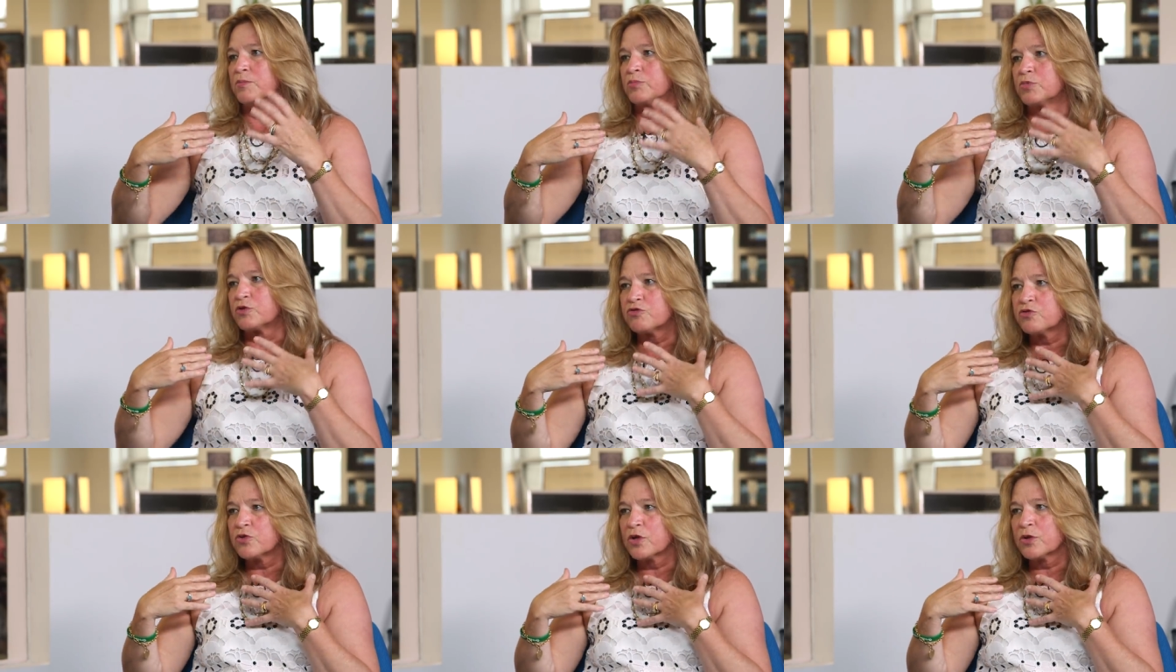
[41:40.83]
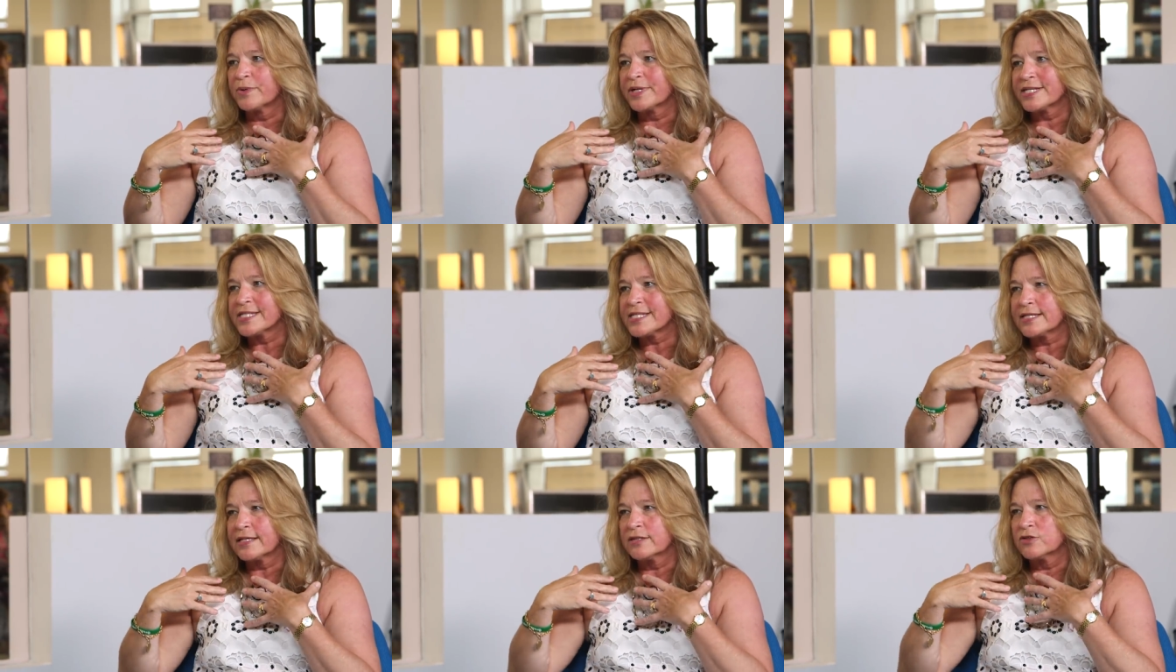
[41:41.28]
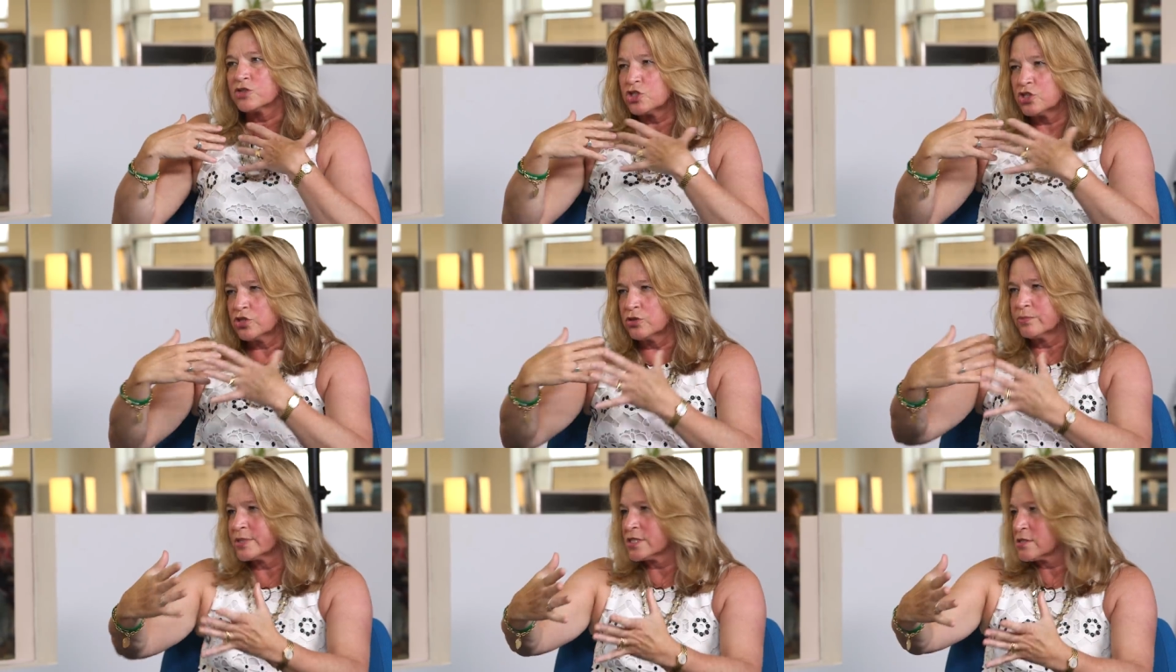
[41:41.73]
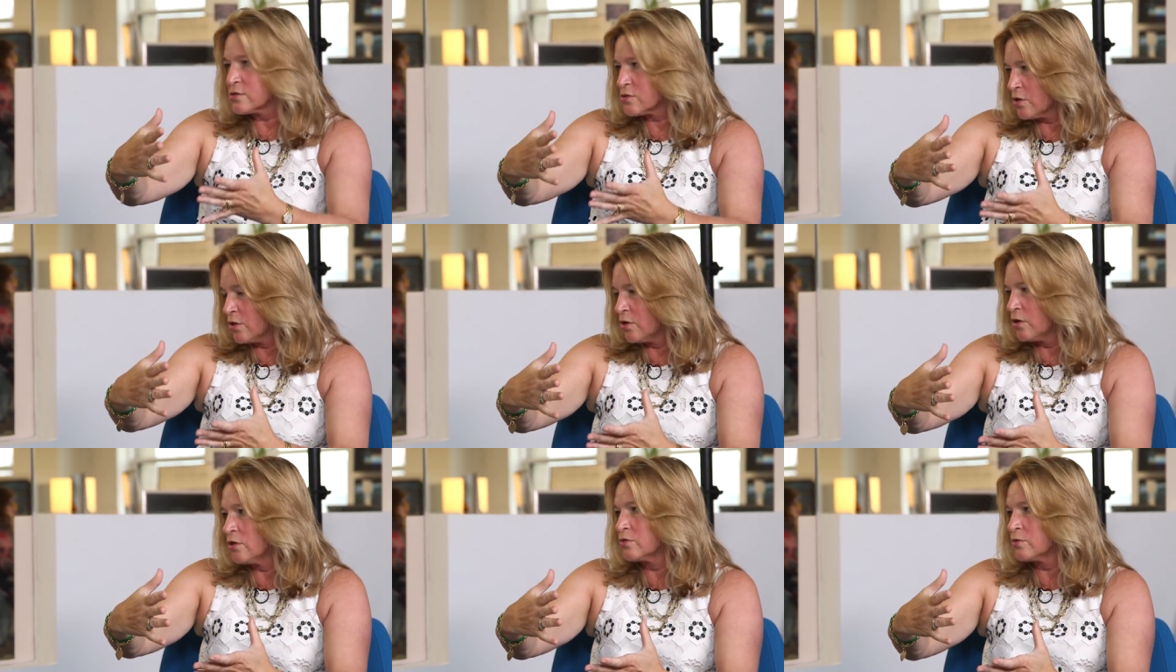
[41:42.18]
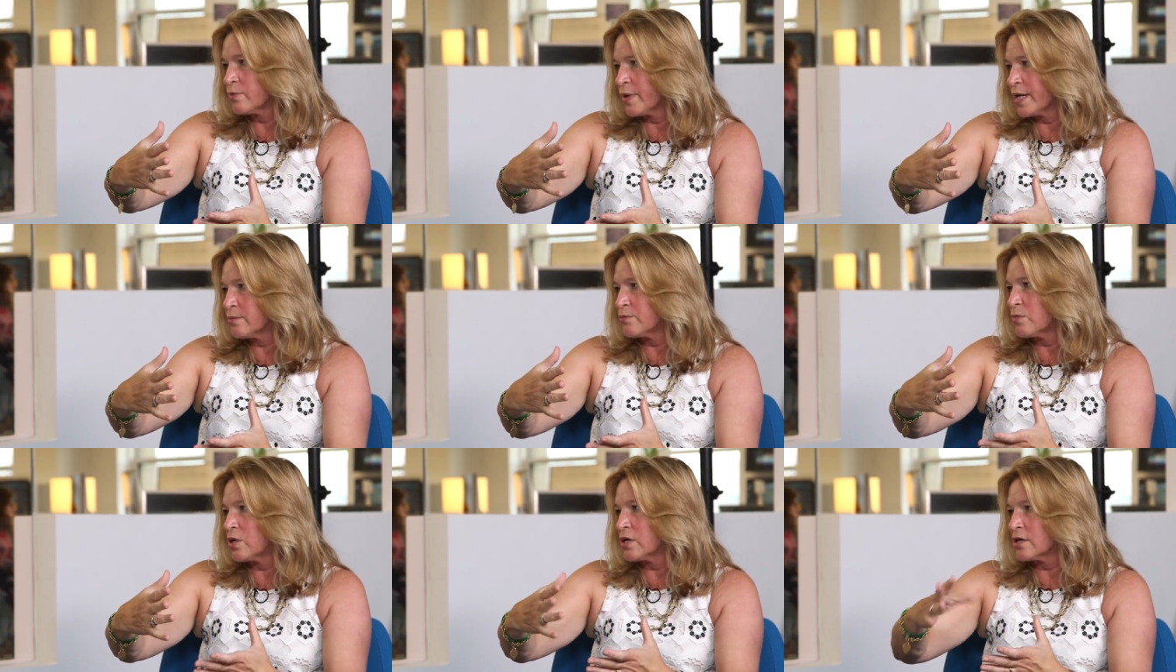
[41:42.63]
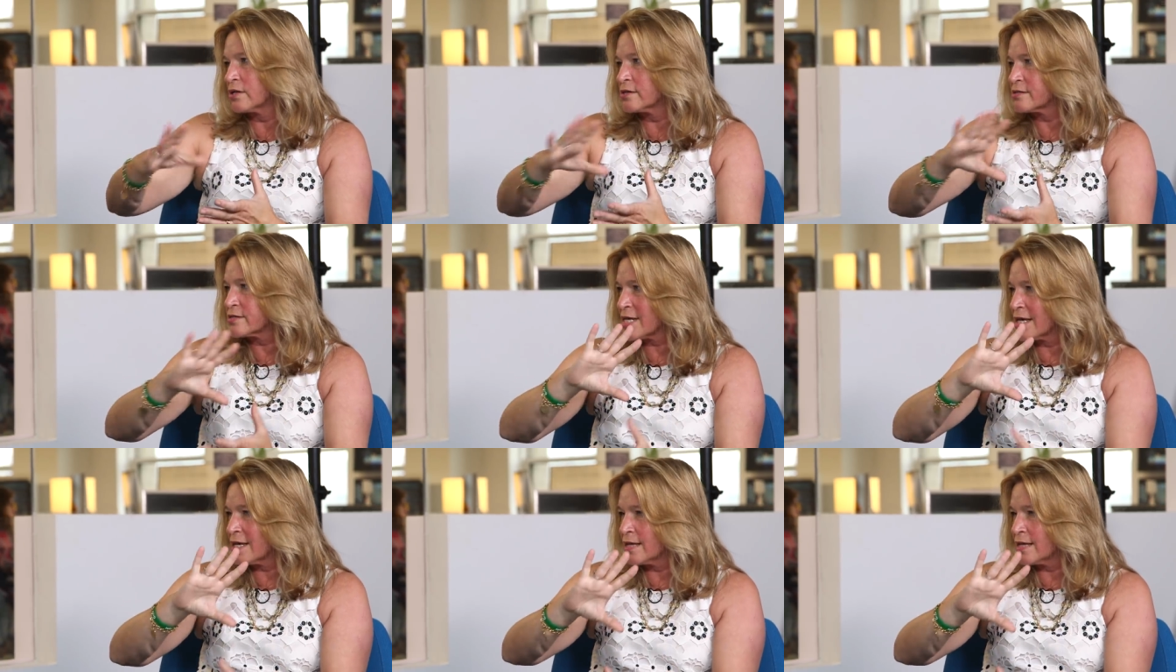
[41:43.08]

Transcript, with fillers: before we send humans all the way to Mars,